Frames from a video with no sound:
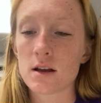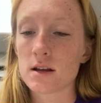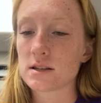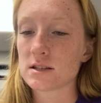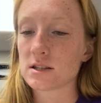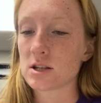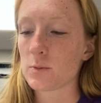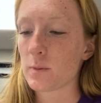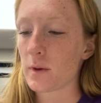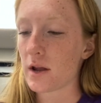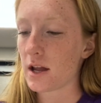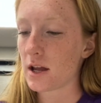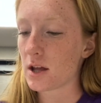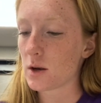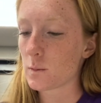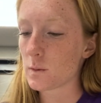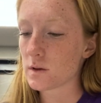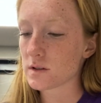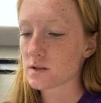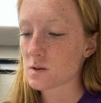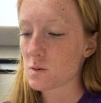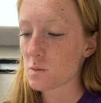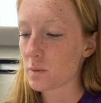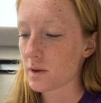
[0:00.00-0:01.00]
Some
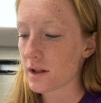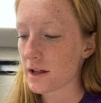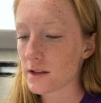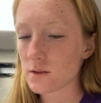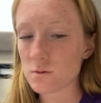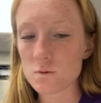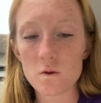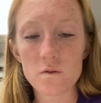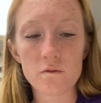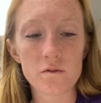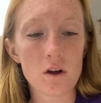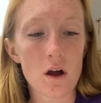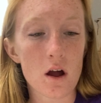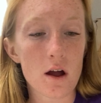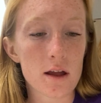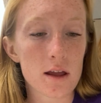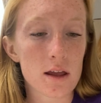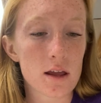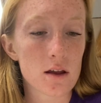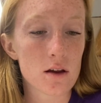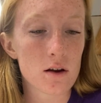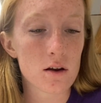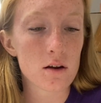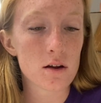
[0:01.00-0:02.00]
animals and plants we've got
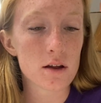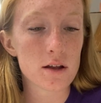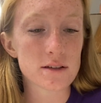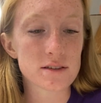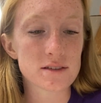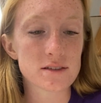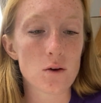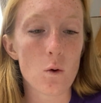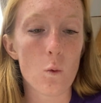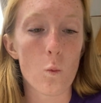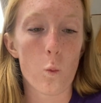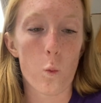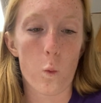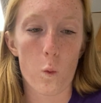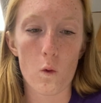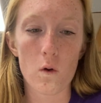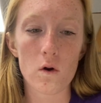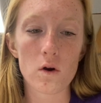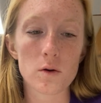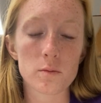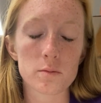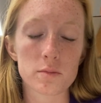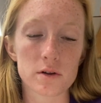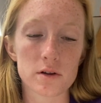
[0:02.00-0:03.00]
here is the
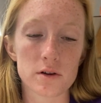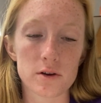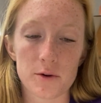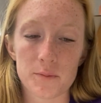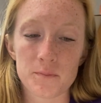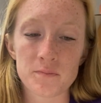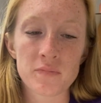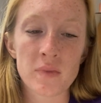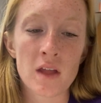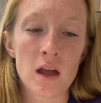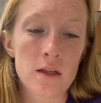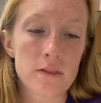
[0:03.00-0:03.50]
warbler.